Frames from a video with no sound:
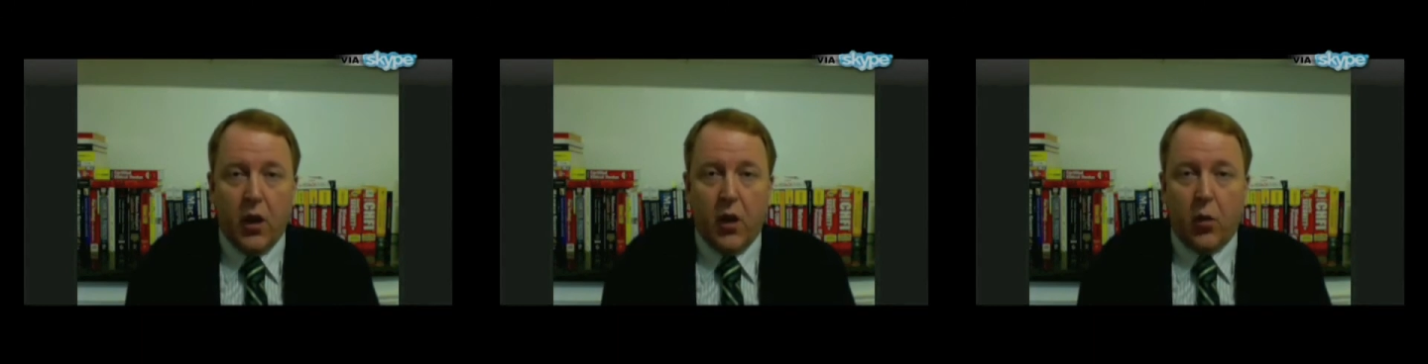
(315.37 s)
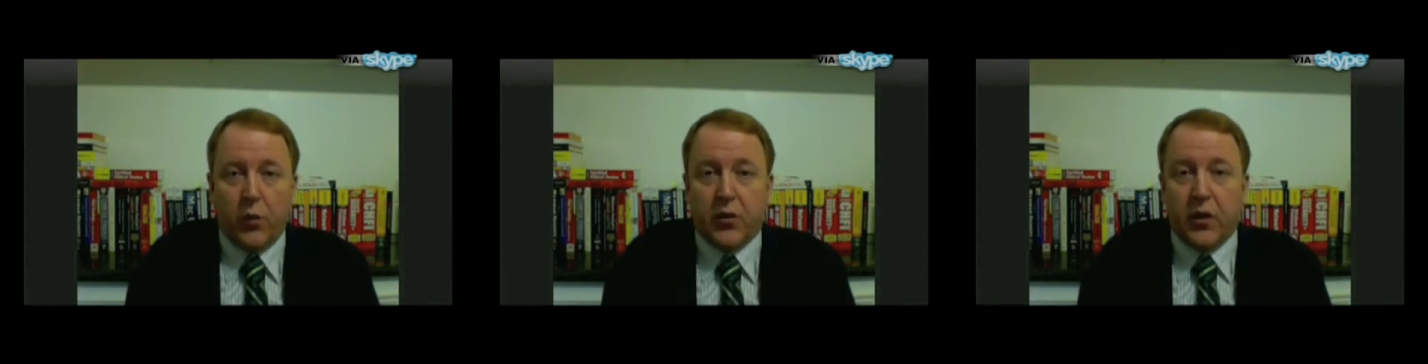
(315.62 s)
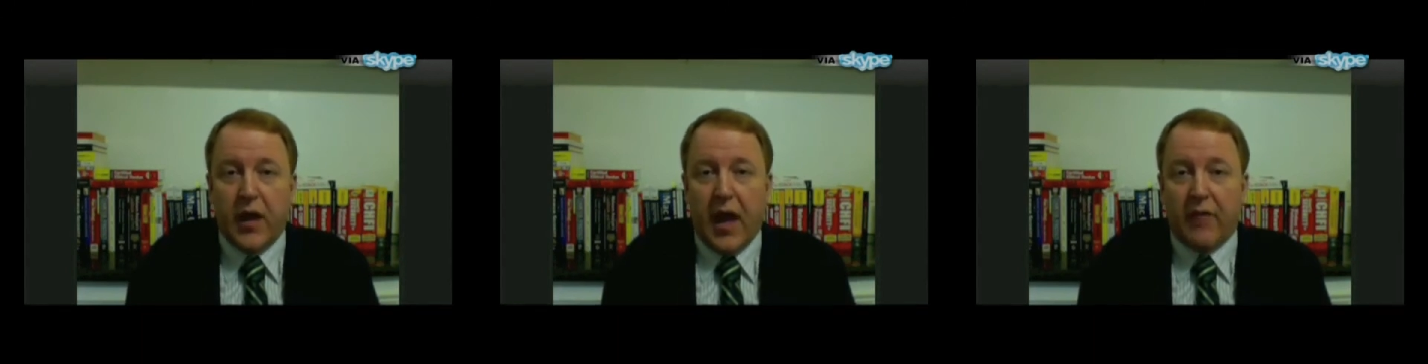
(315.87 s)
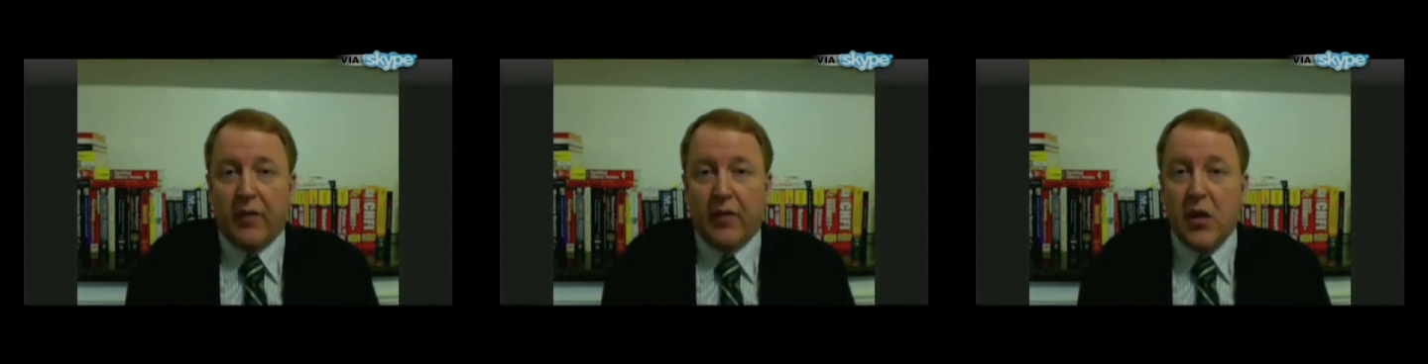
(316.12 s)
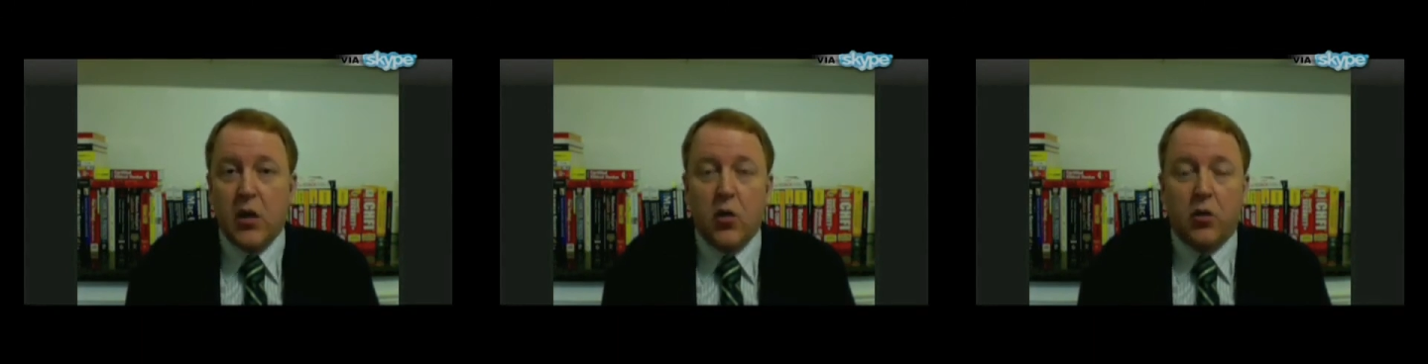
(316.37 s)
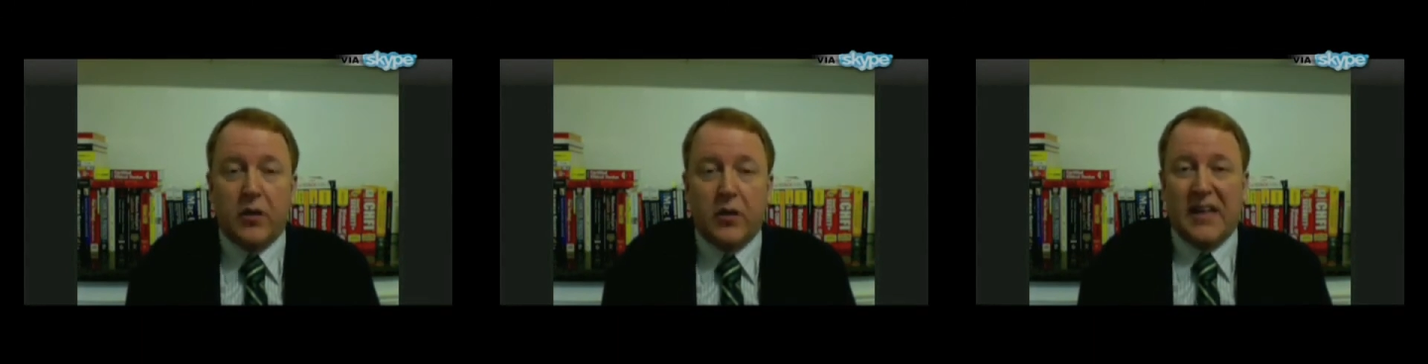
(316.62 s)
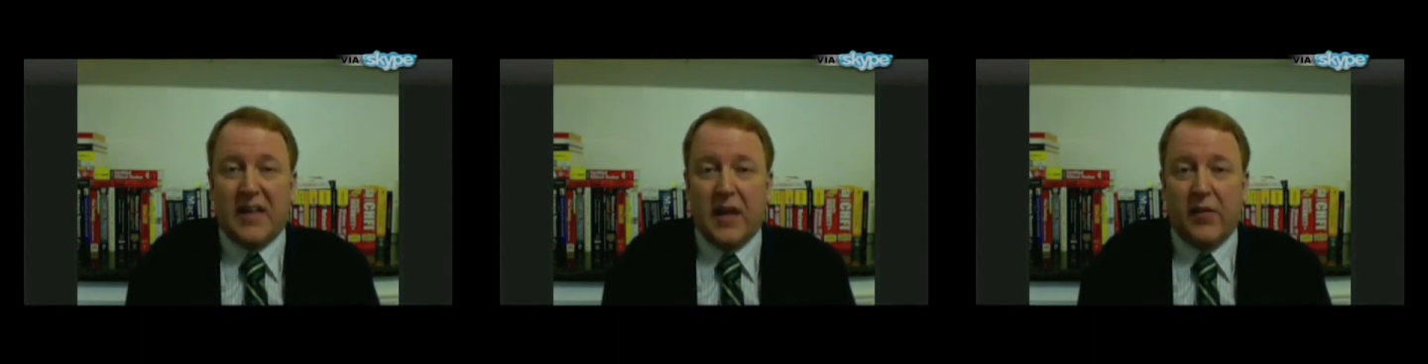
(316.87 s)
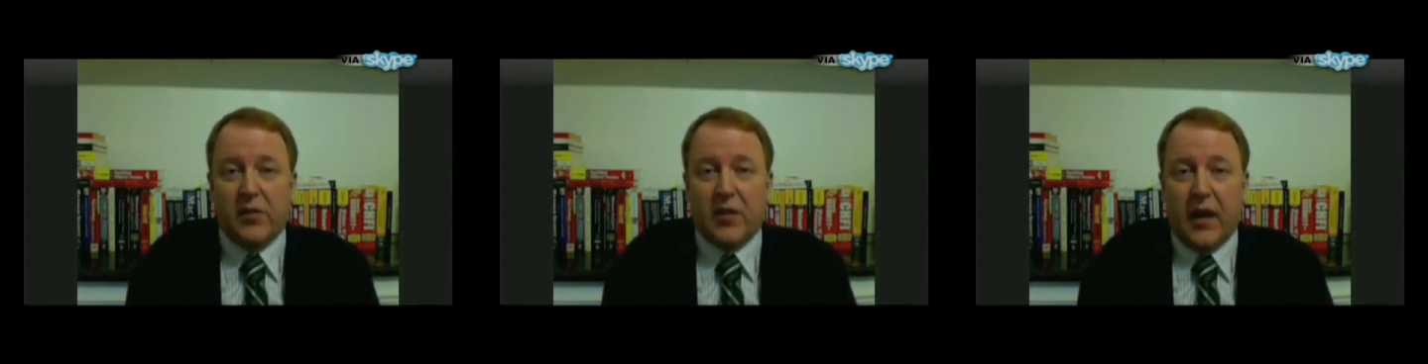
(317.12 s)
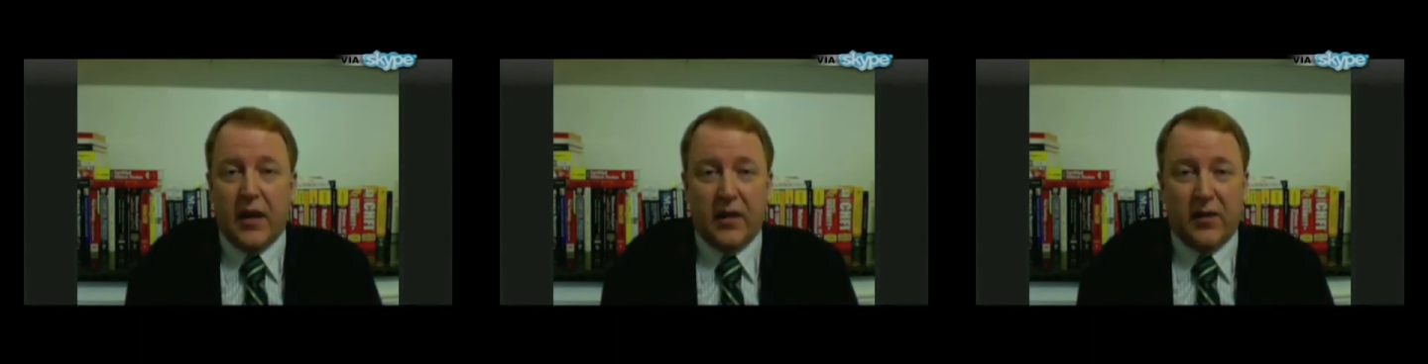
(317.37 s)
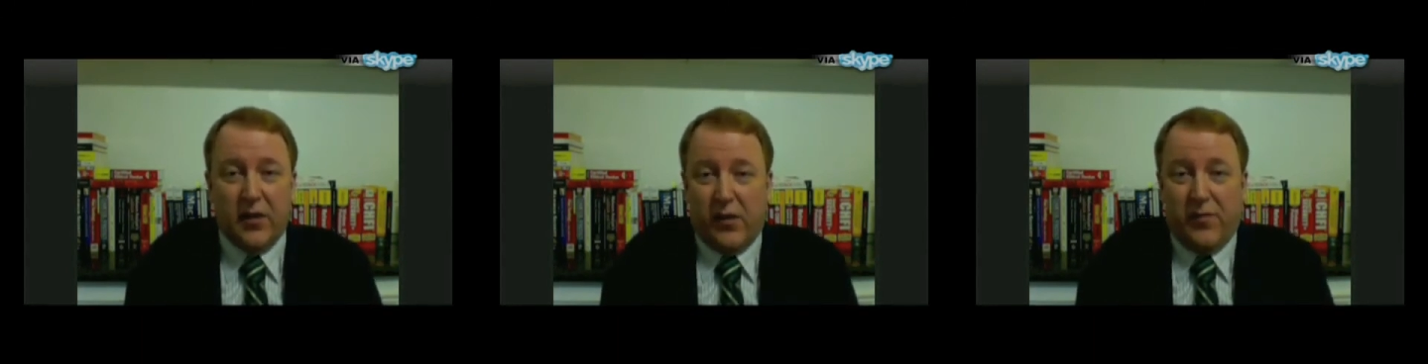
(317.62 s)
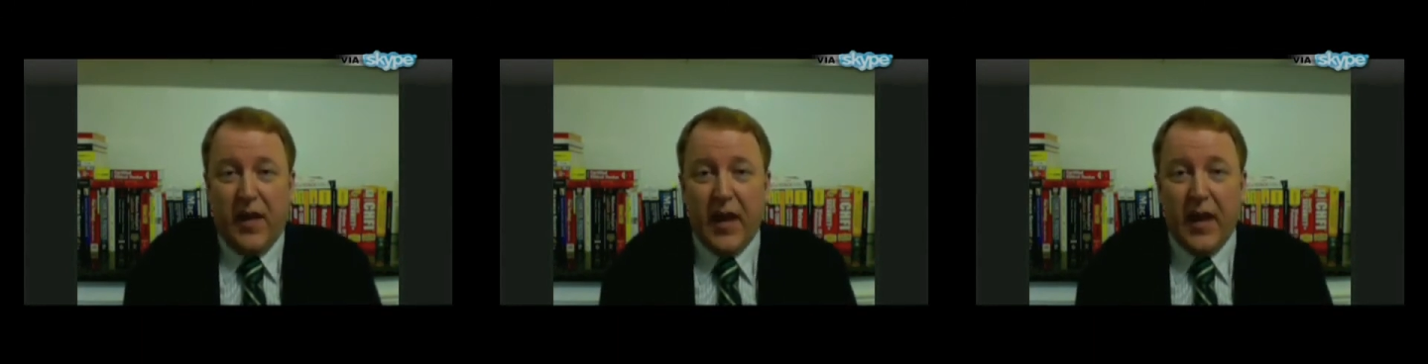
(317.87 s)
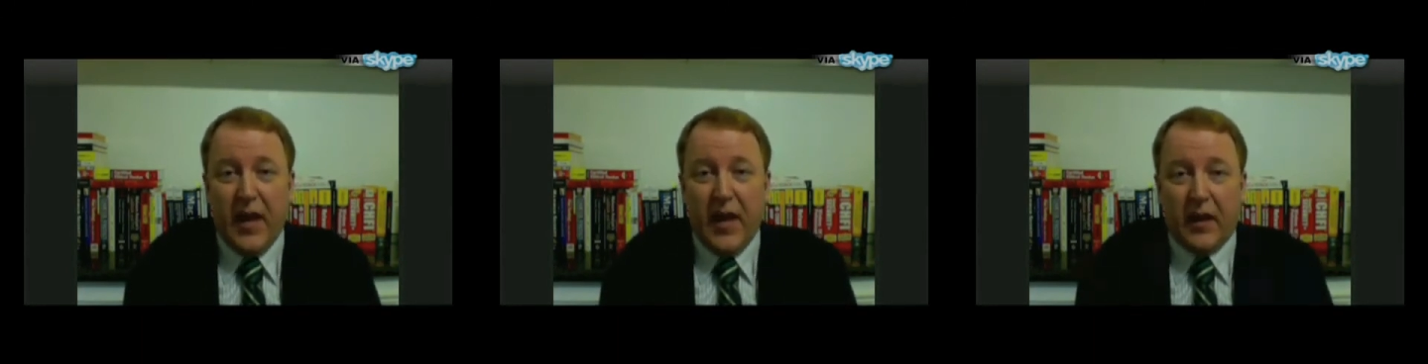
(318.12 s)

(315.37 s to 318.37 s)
which could have a hugely devastating effect.